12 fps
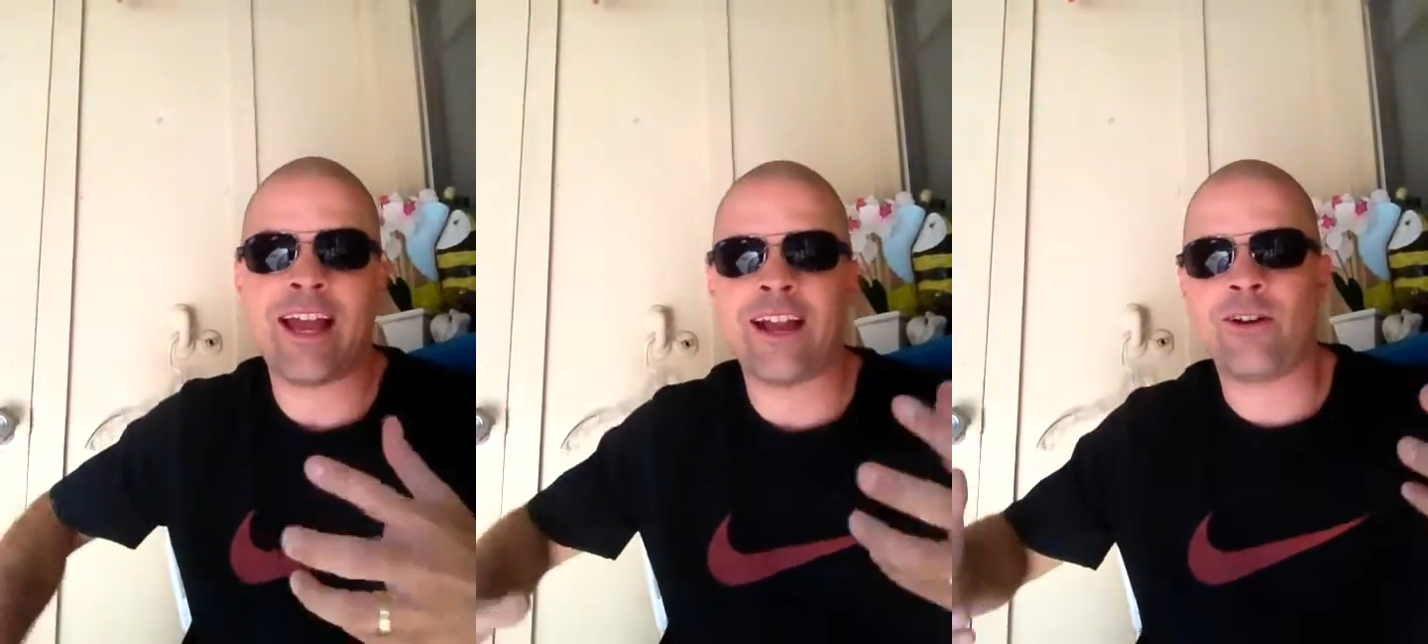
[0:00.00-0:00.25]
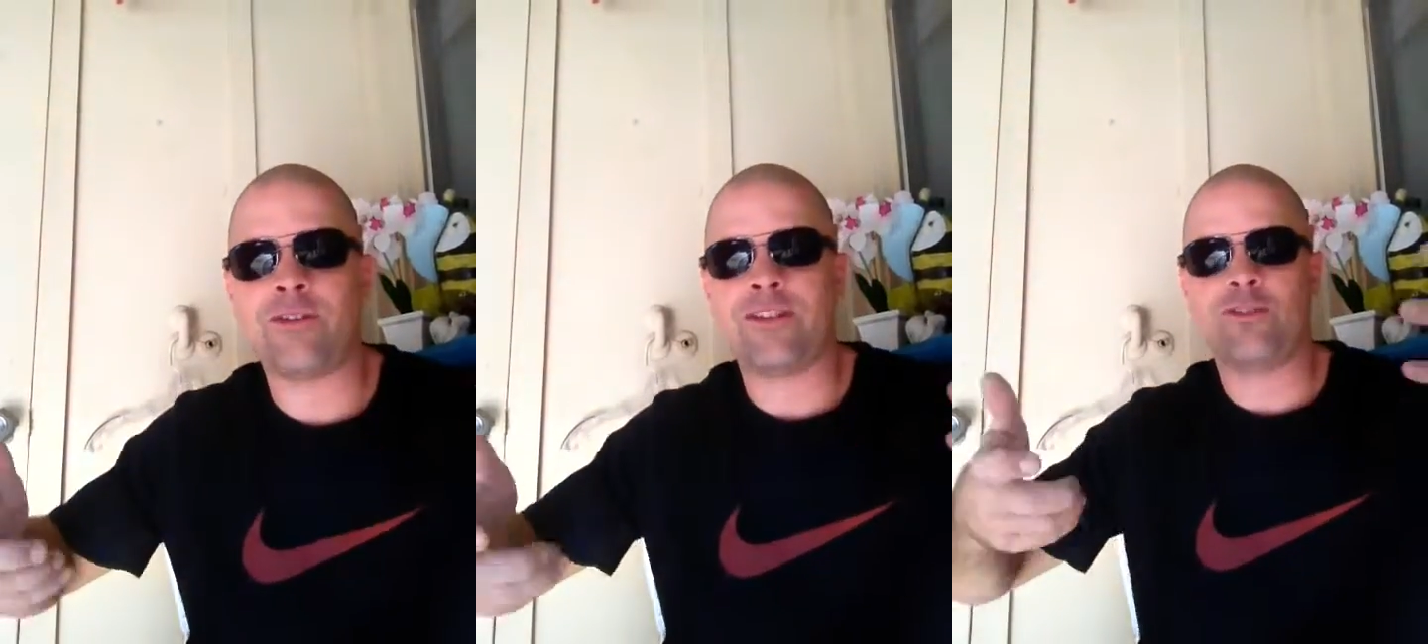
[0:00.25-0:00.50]
I
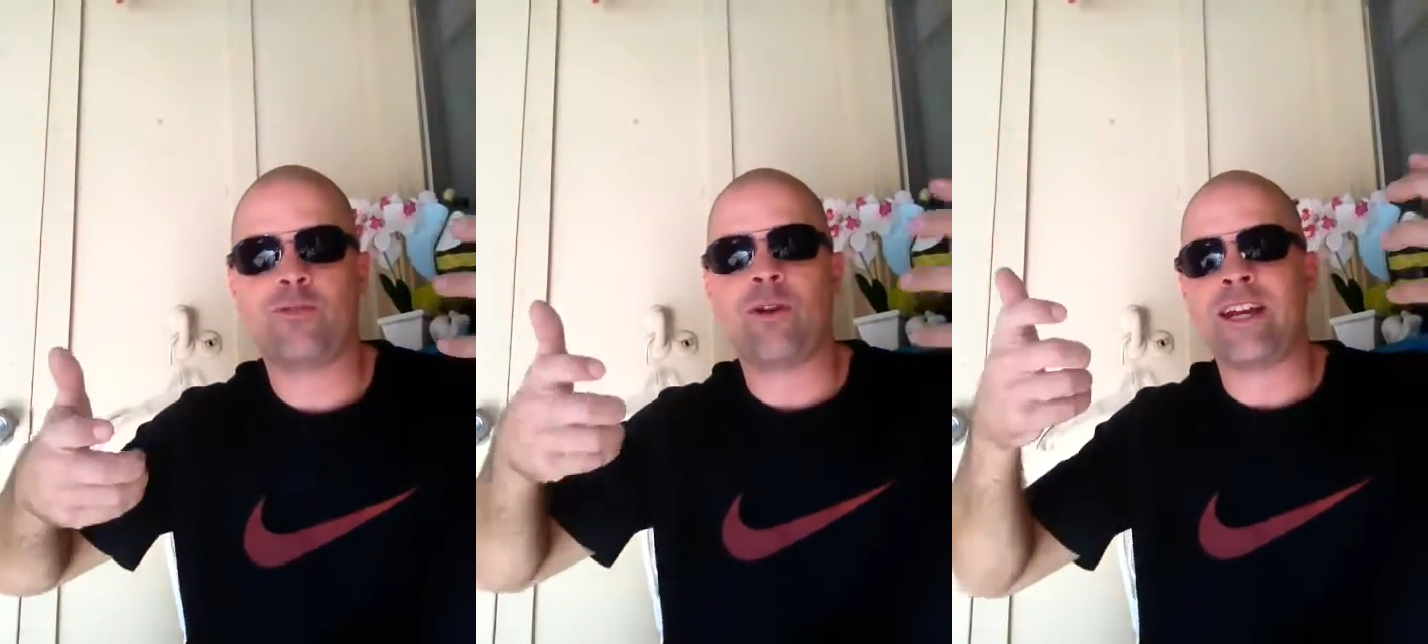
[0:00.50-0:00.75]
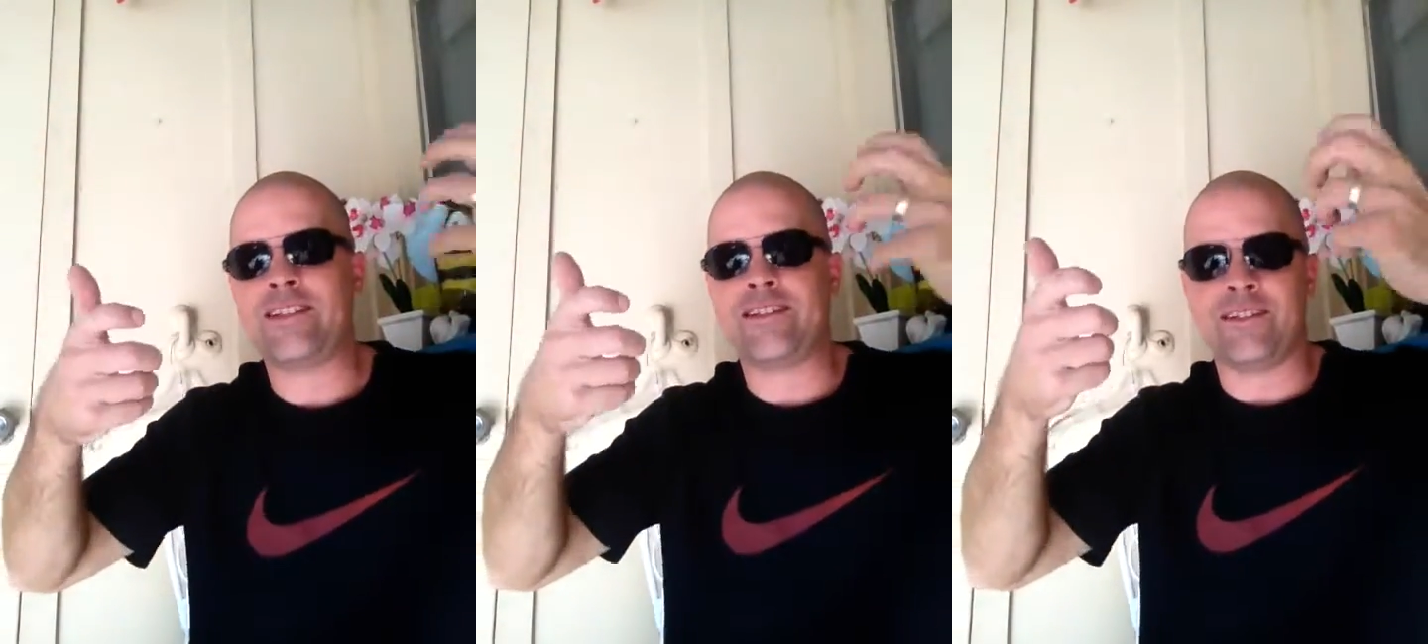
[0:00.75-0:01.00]
had all these
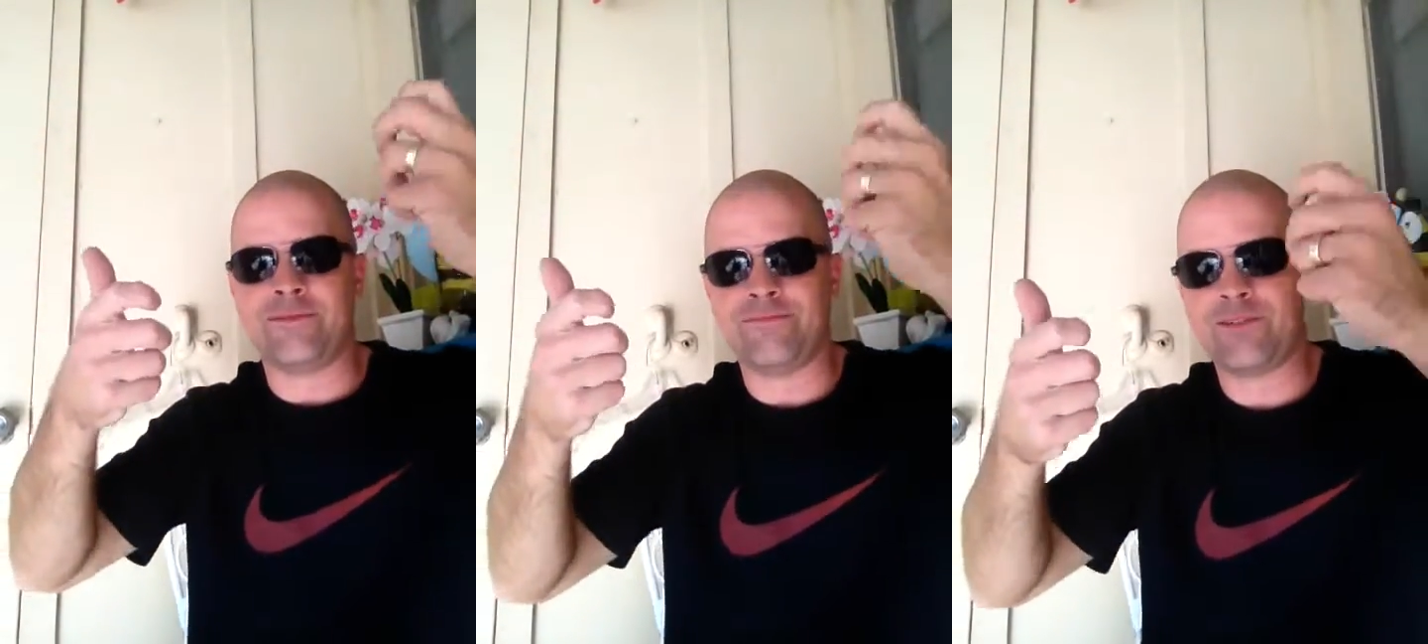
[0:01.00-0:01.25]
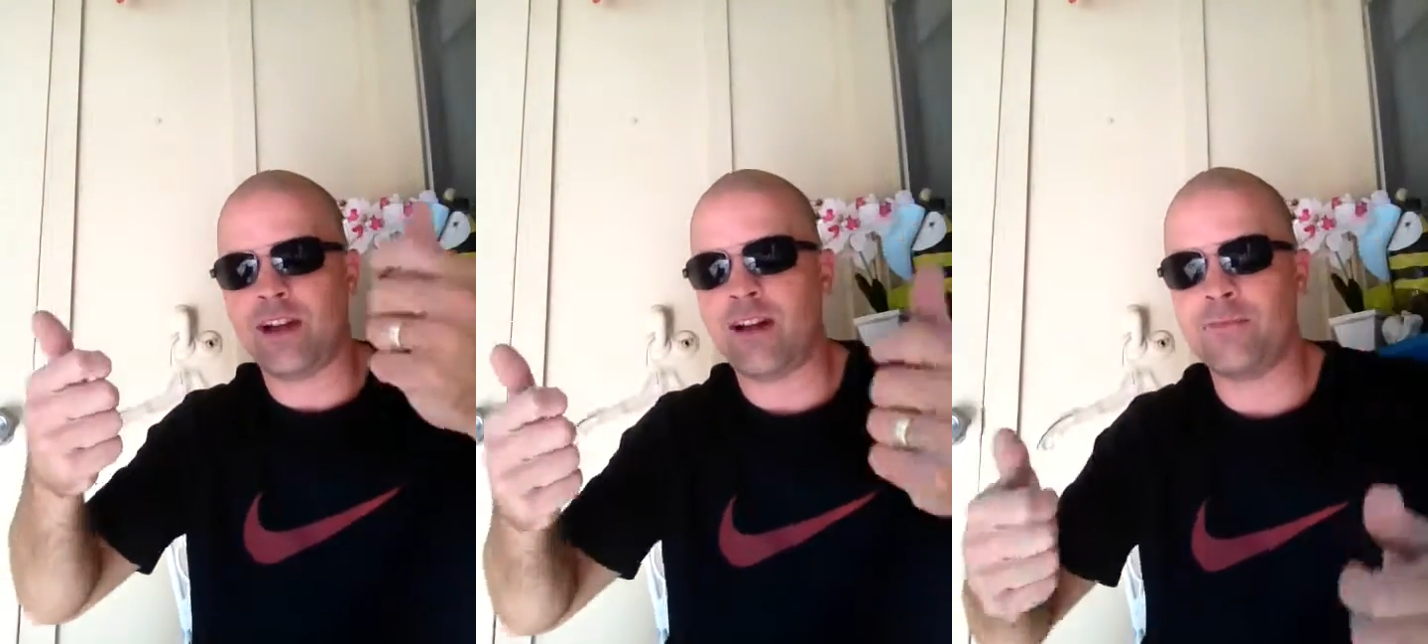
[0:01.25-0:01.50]
crates and
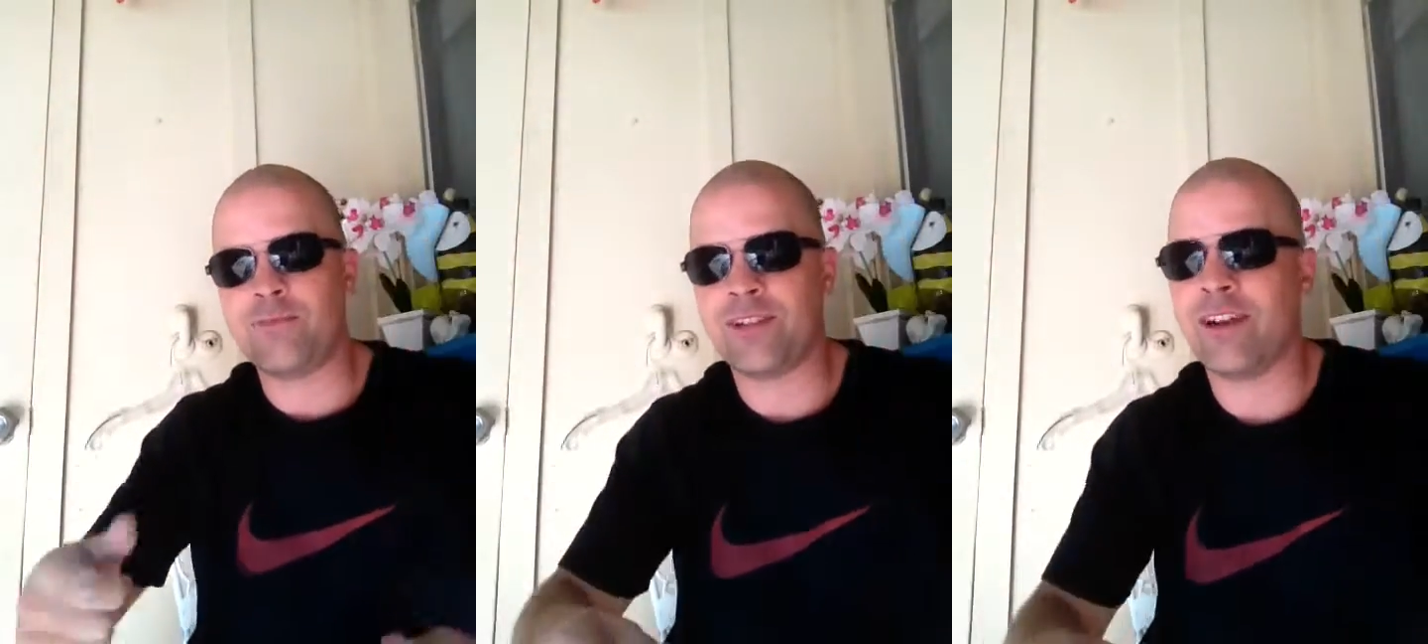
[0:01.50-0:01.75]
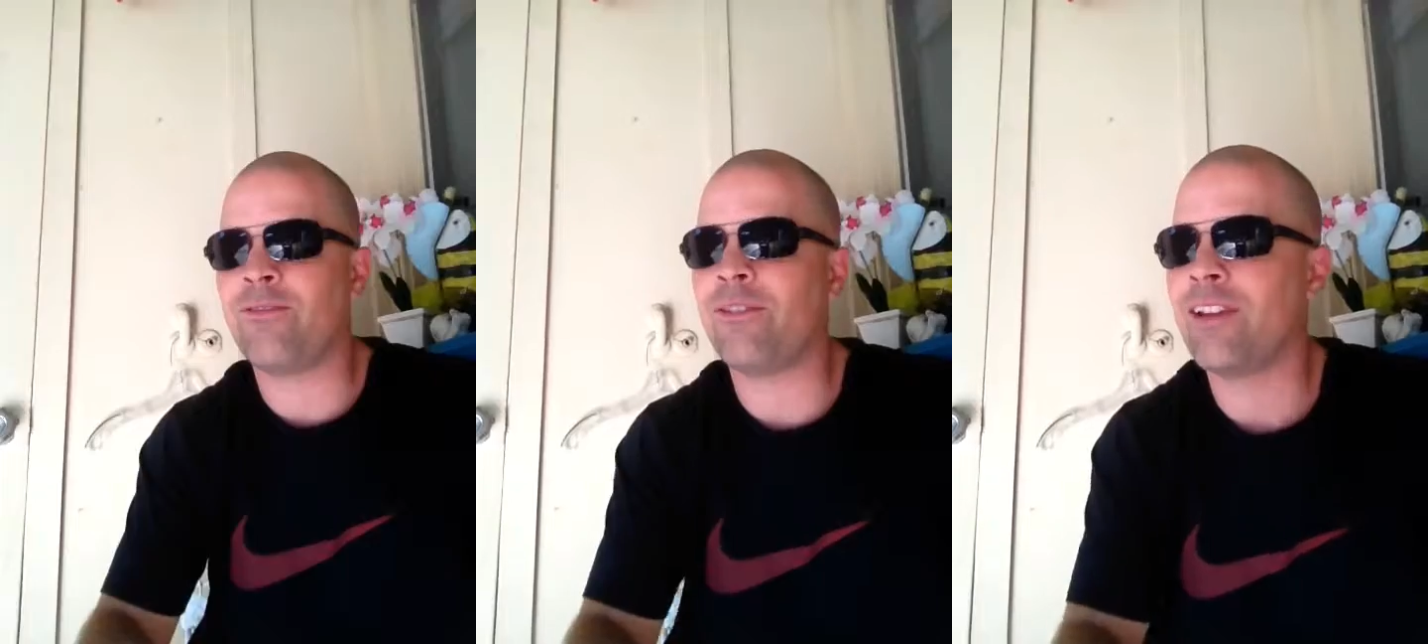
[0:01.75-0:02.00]
tubs
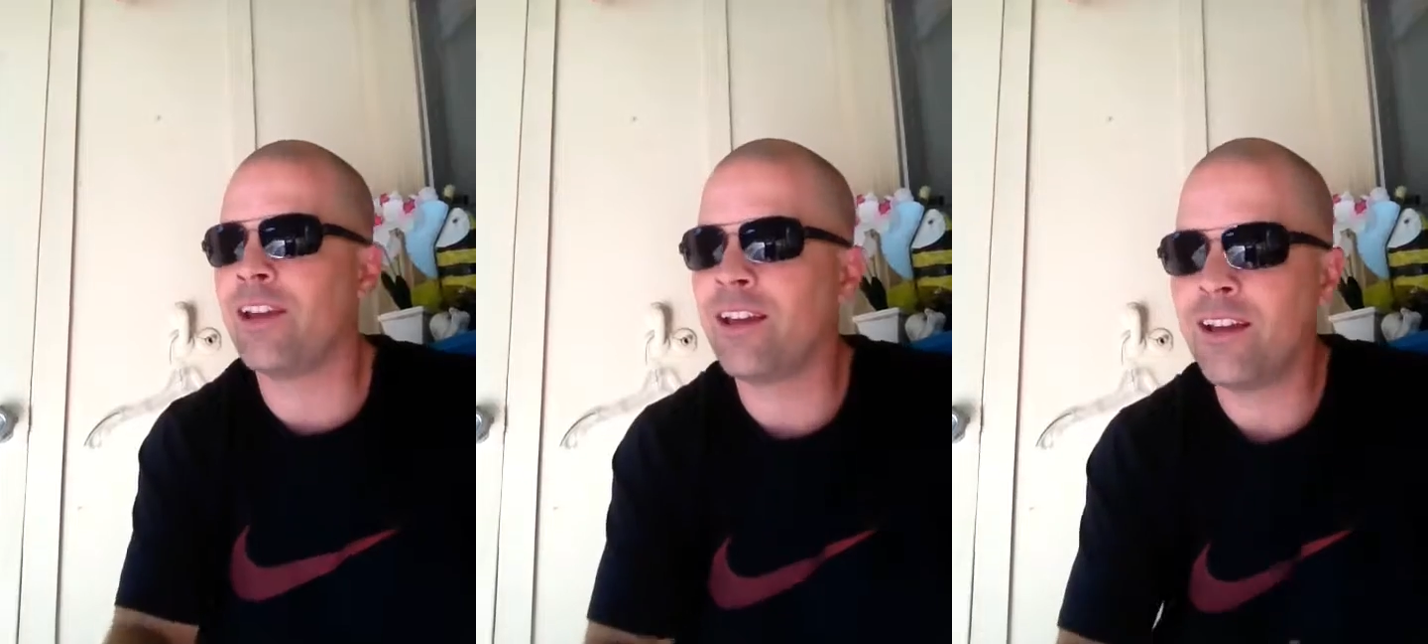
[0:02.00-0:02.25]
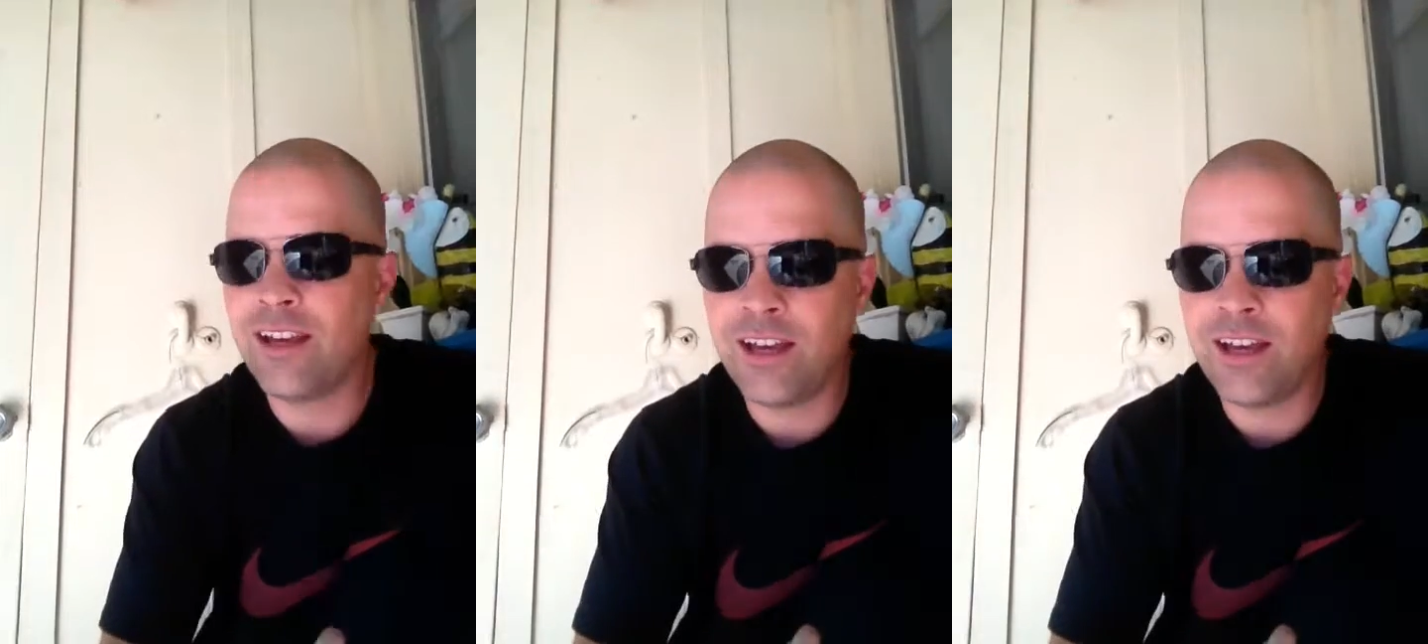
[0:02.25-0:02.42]
and everything.